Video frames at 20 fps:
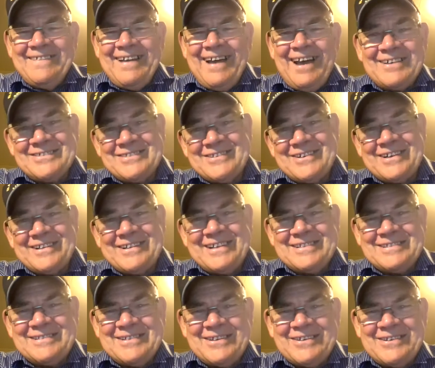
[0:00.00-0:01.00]
I still got
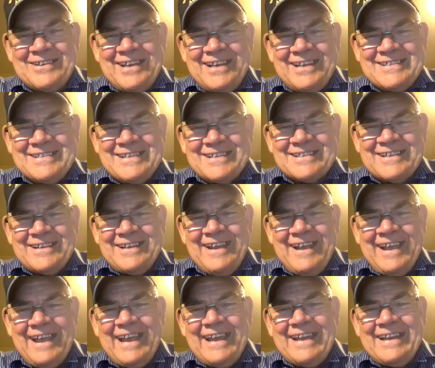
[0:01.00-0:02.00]
these 2 kids, you see.
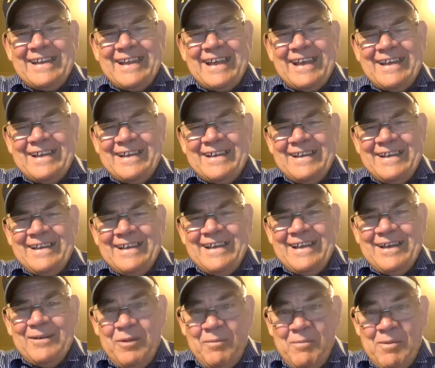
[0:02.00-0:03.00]
And
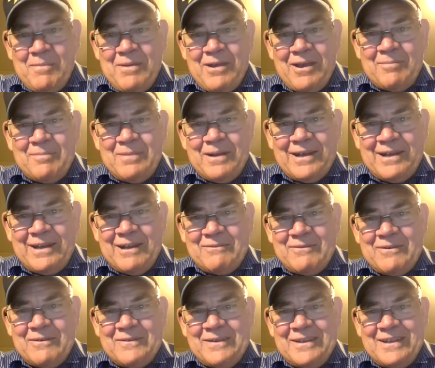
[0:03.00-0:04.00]
we've been married bloody near
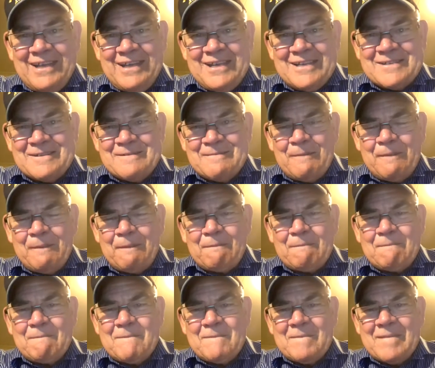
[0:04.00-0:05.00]
50 years.
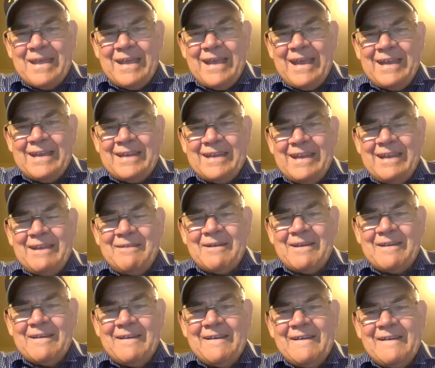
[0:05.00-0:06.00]
And
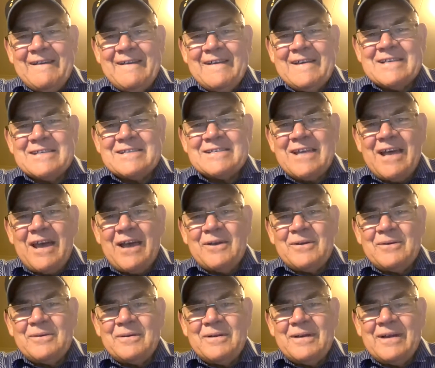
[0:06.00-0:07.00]
anyway,
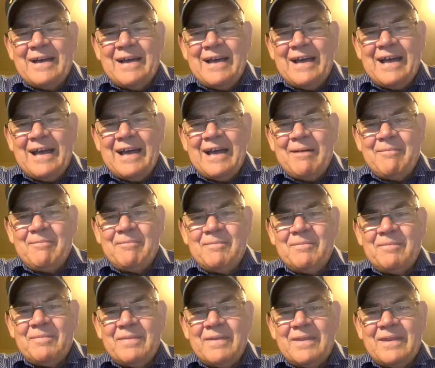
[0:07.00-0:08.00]
so
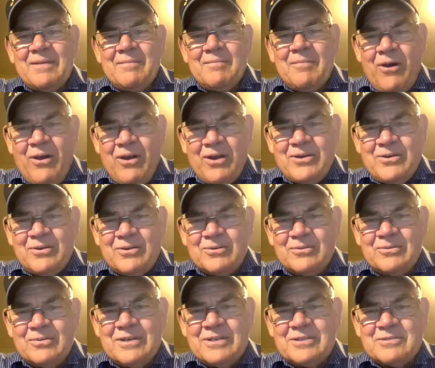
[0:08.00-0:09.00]

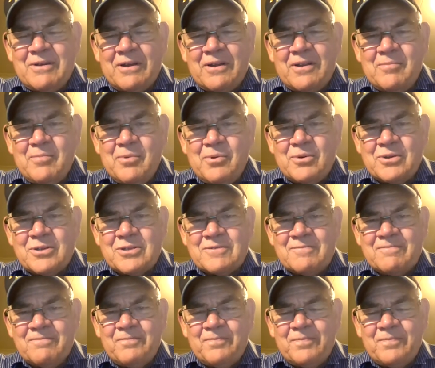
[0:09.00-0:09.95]
Michael is one of the boys.